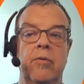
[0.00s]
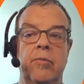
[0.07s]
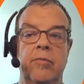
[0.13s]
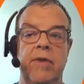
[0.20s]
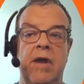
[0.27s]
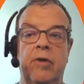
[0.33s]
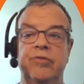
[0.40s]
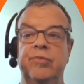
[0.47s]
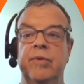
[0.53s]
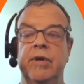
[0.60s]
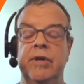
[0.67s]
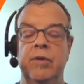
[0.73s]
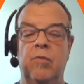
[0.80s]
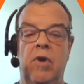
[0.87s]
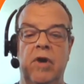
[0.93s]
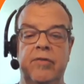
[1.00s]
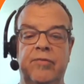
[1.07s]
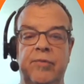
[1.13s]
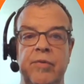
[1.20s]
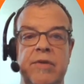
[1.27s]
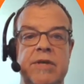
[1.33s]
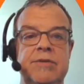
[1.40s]
Now, as we're going to walk
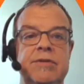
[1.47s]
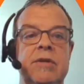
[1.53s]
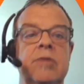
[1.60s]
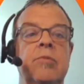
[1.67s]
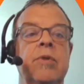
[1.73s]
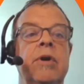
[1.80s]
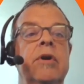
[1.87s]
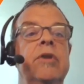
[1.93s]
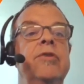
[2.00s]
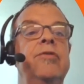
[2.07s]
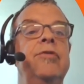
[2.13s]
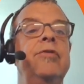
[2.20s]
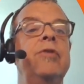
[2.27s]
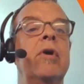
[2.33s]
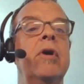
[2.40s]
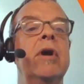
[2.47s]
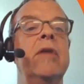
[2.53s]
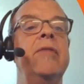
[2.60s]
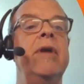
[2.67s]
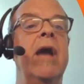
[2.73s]
through this, we're going to start in the